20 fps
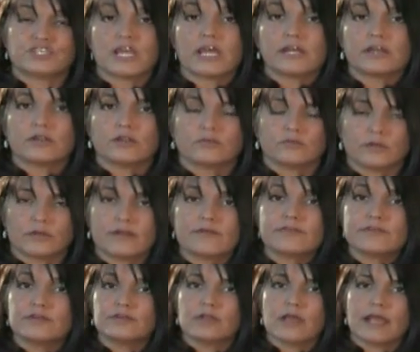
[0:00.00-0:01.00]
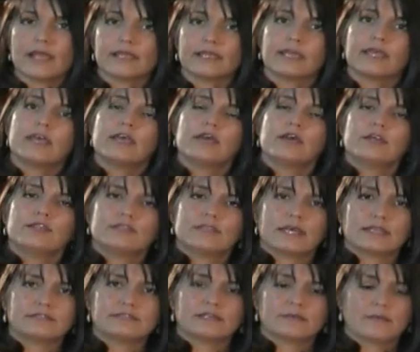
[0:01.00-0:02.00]
cheddar, whatever you like.
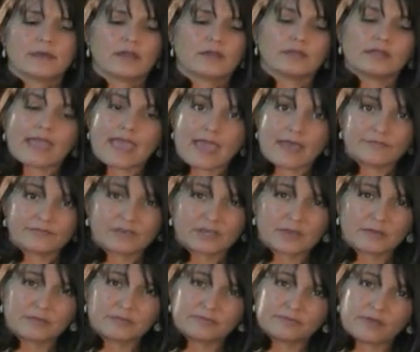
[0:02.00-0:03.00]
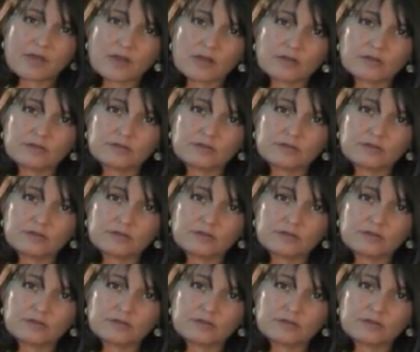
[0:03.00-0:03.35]
That's the amount. Half a cup of